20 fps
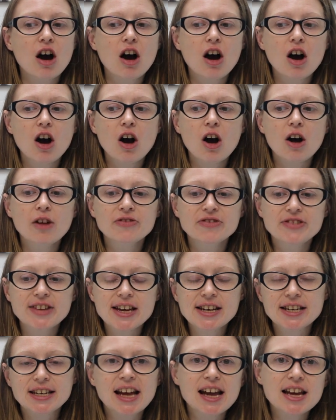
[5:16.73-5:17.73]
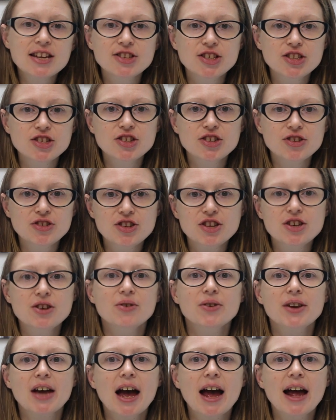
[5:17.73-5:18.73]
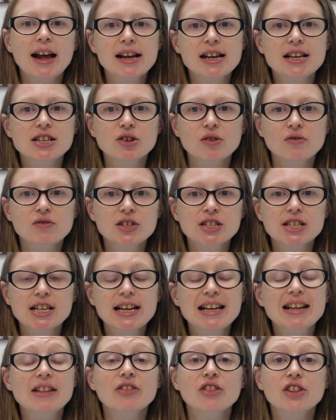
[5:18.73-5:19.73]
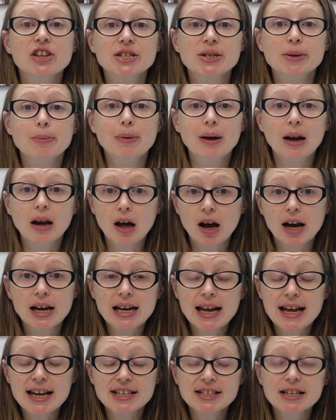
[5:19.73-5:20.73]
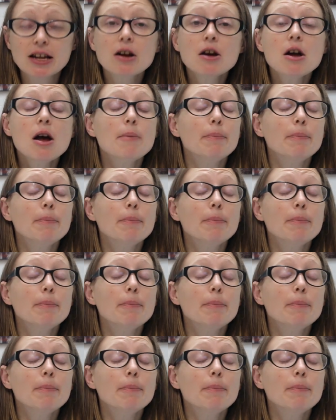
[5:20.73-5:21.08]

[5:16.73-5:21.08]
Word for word: are dedicated to the UK is obviously the supply list,